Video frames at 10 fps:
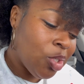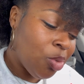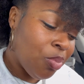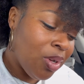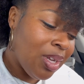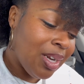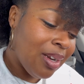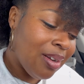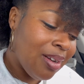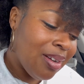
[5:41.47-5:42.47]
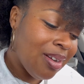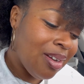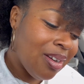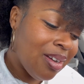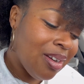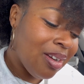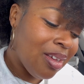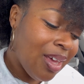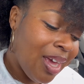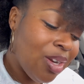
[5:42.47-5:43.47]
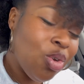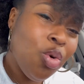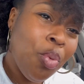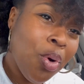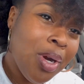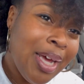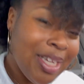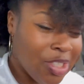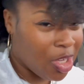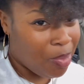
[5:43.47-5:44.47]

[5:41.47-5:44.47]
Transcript: you put a newborn as your